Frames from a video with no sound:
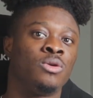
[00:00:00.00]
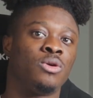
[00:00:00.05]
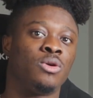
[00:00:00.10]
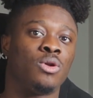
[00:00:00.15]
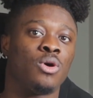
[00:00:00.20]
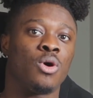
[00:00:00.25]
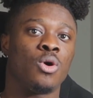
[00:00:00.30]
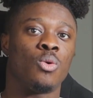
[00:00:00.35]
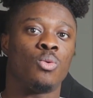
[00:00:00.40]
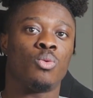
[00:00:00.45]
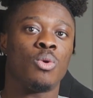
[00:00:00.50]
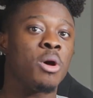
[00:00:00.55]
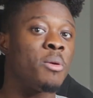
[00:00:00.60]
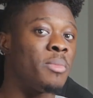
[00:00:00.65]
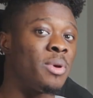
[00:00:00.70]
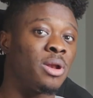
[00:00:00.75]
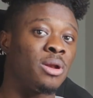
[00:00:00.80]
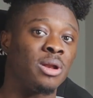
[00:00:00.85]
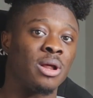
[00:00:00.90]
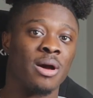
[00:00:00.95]
you know,
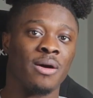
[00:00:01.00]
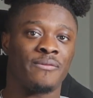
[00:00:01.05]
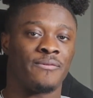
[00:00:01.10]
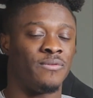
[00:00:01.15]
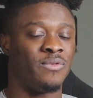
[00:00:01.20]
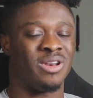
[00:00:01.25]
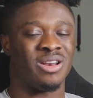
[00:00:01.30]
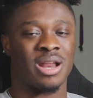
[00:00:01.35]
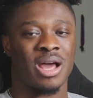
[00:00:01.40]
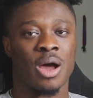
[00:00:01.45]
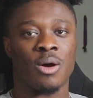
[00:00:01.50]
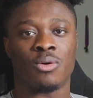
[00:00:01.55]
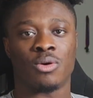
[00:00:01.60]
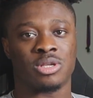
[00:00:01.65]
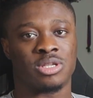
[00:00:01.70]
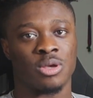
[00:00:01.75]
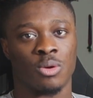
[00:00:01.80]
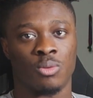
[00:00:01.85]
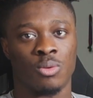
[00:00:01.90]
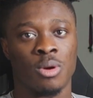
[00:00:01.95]
women, uh, I
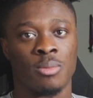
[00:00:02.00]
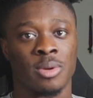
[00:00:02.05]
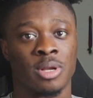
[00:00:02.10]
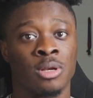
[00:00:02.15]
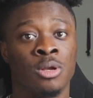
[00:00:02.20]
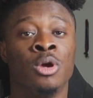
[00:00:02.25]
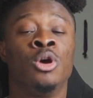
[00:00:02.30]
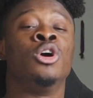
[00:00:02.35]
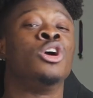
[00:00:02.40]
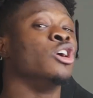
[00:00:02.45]
don't say women,